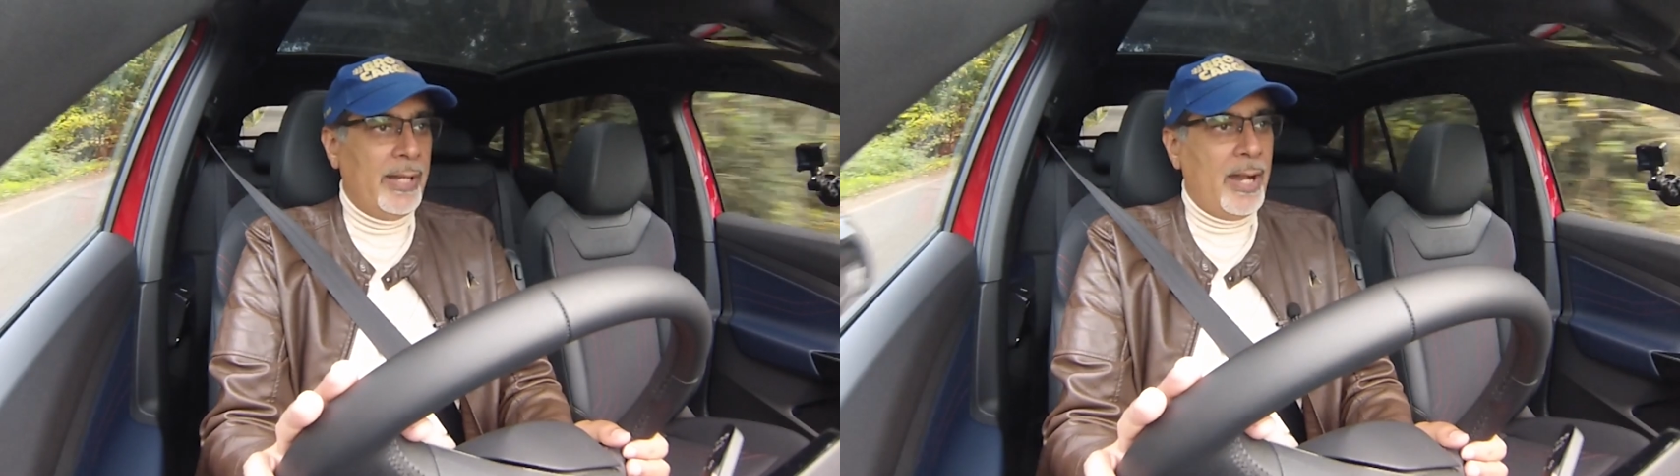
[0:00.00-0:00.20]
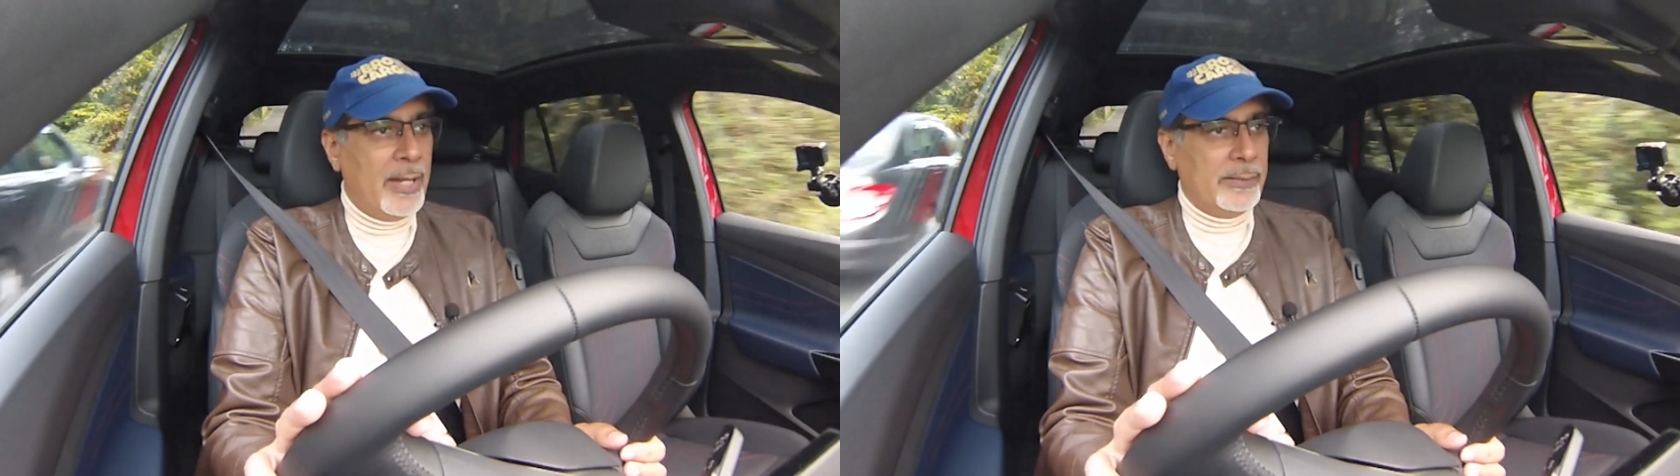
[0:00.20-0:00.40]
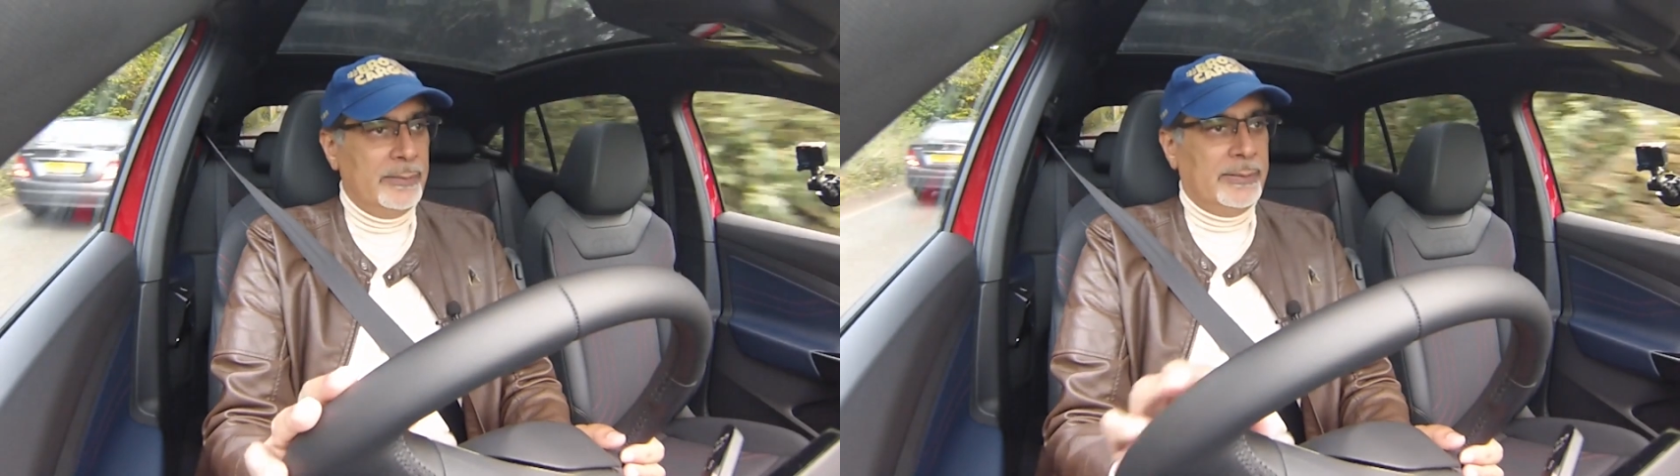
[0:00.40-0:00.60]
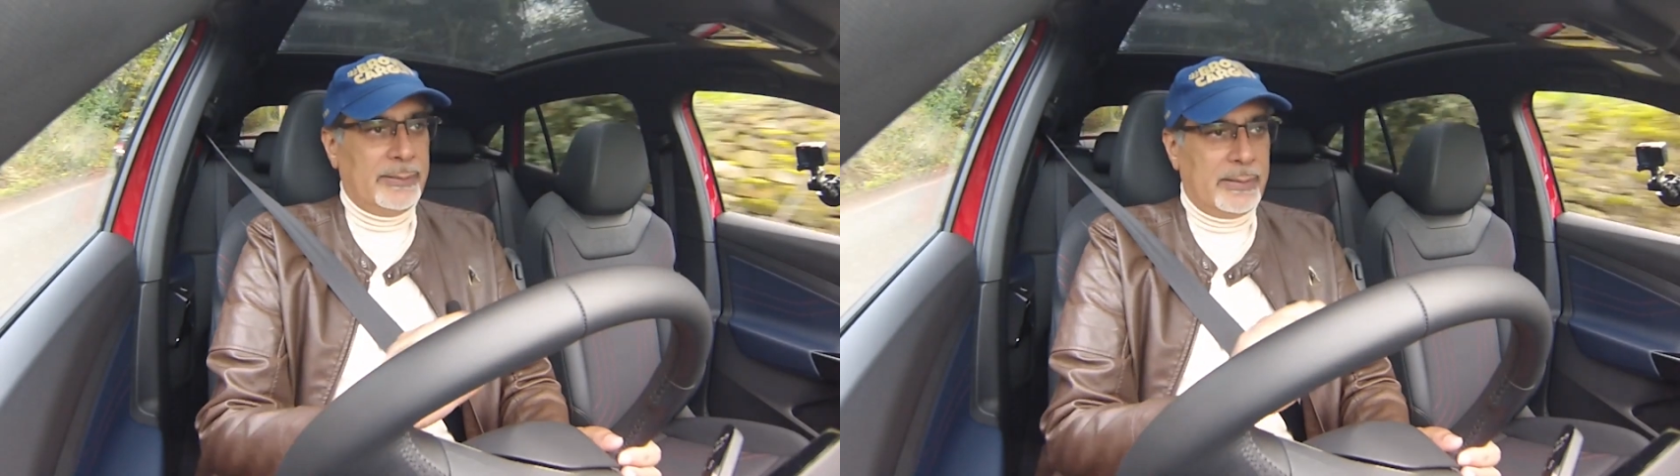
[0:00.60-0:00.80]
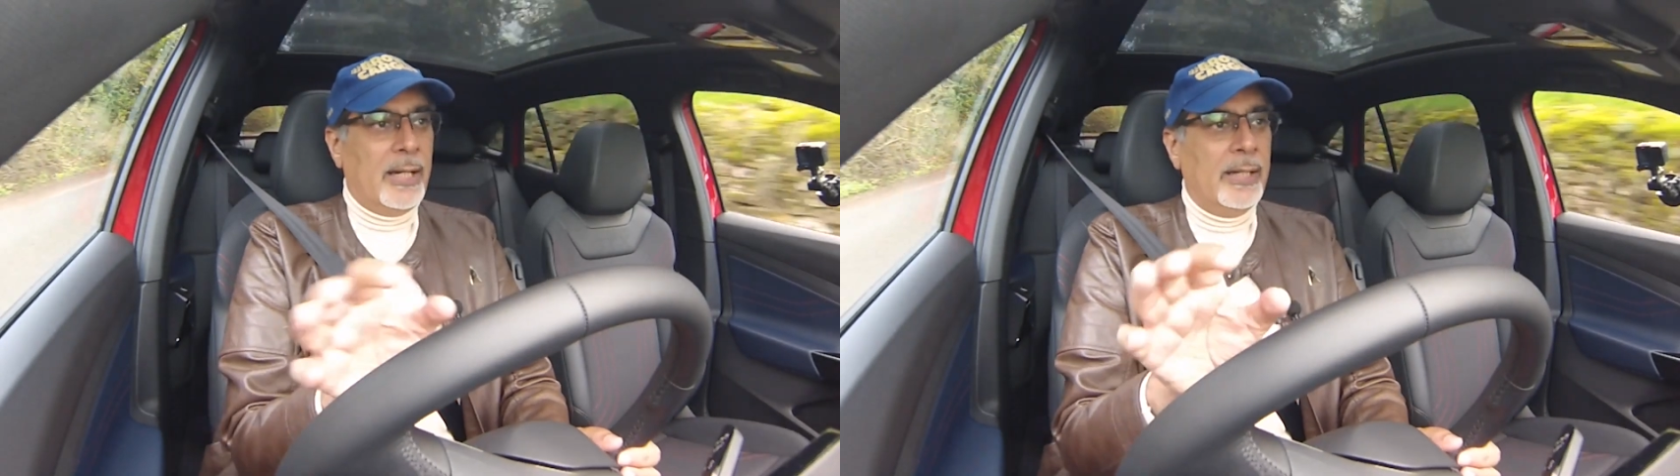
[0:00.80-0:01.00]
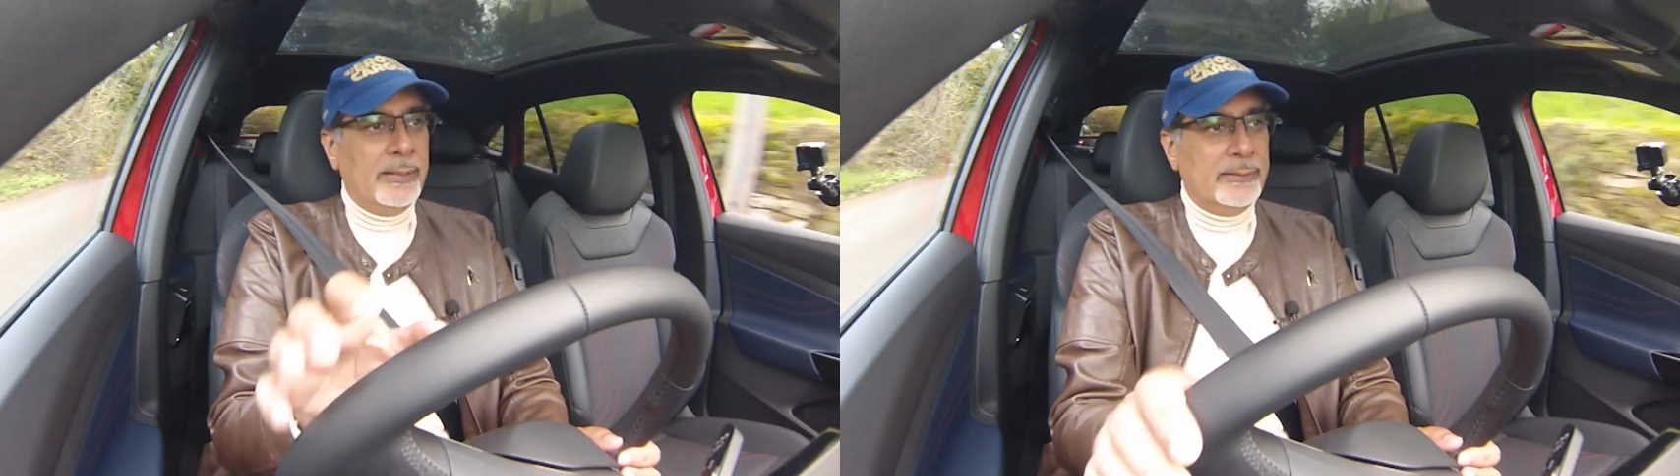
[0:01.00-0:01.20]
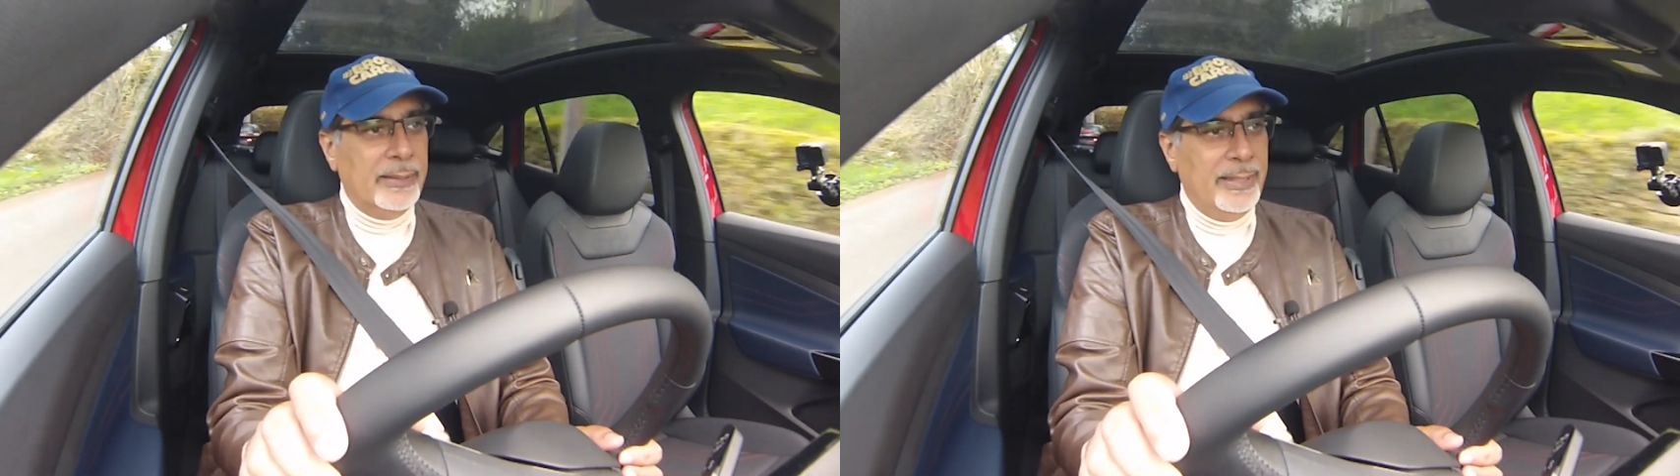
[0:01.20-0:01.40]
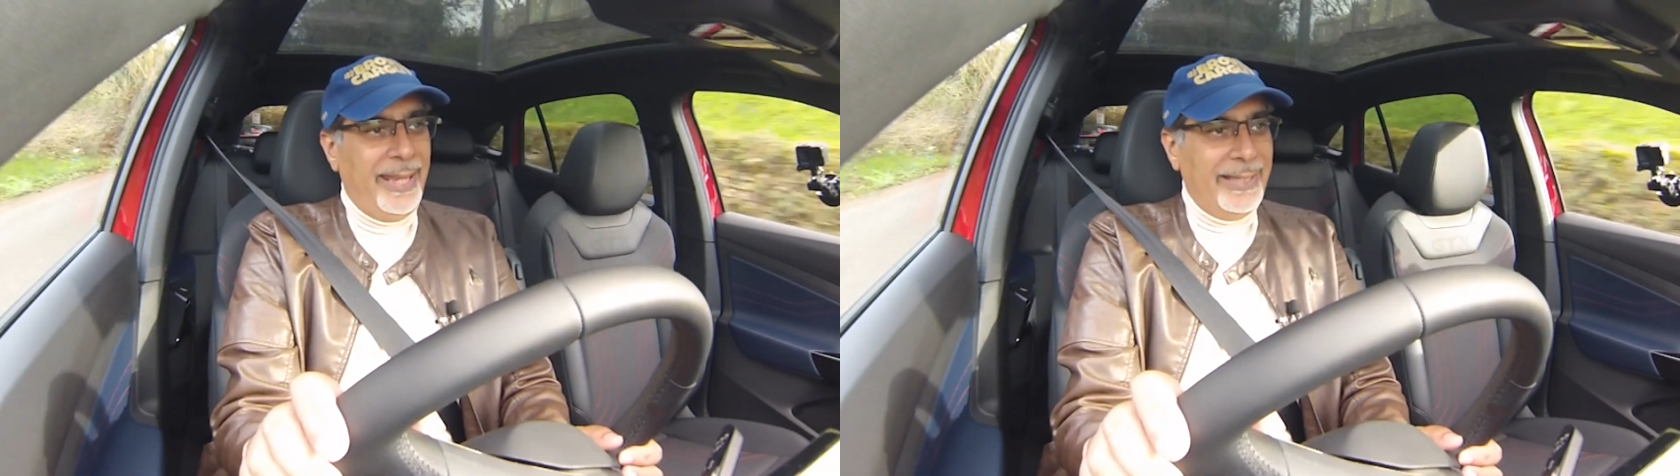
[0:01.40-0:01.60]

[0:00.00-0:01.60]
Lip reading: very hard to disguise